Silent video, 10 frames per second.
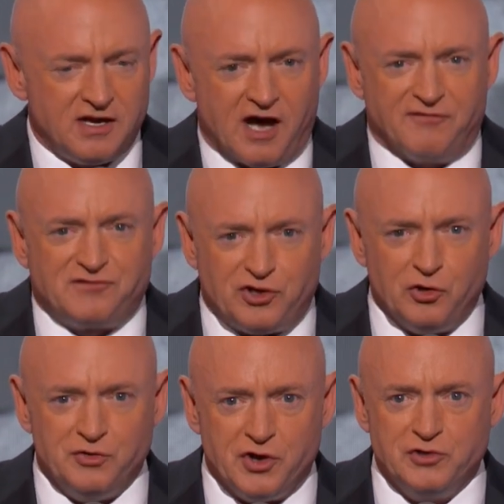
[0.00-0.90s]
of
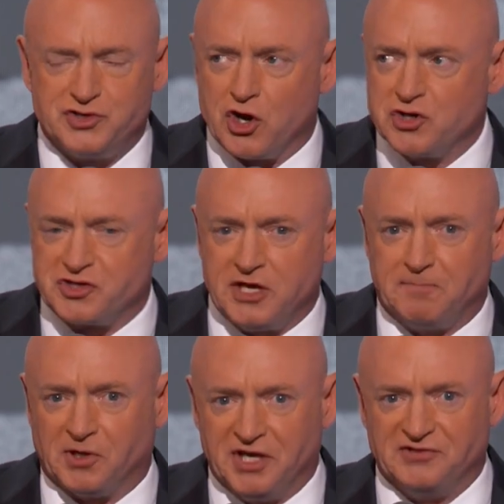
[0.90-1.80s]
two New Jersey
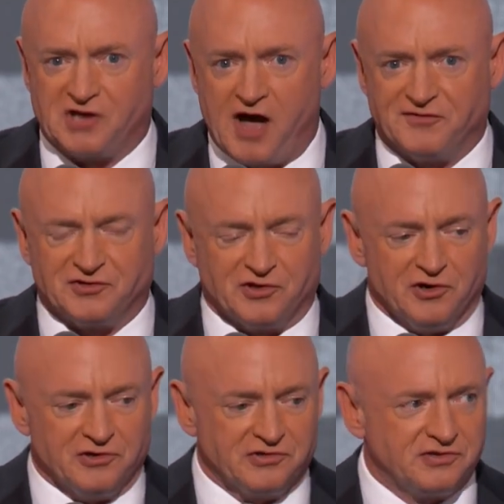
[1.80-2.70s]
police
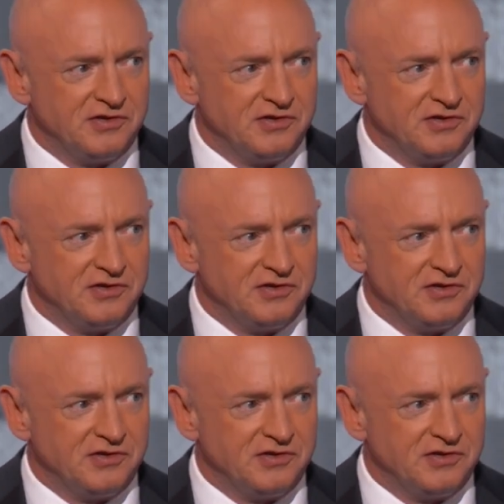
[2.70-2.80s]
officers.